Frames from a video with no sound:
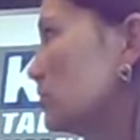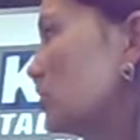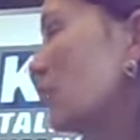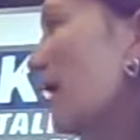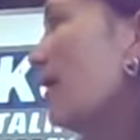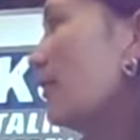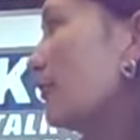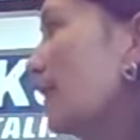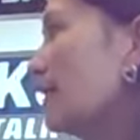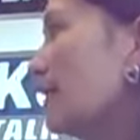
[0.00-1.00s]
So the higher the
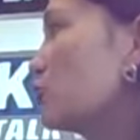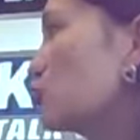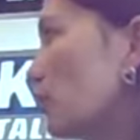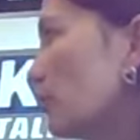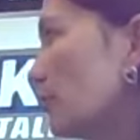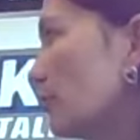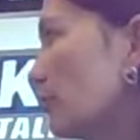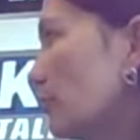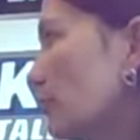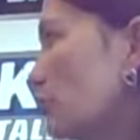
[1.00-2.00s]
rating, the shorter
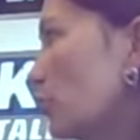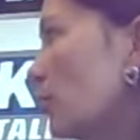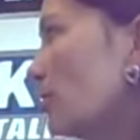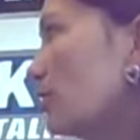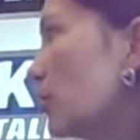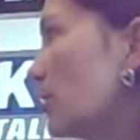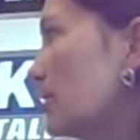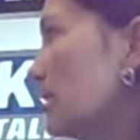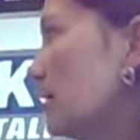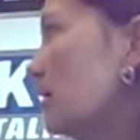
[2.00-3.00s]
the
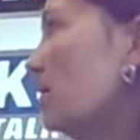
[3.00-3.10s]
dormancy.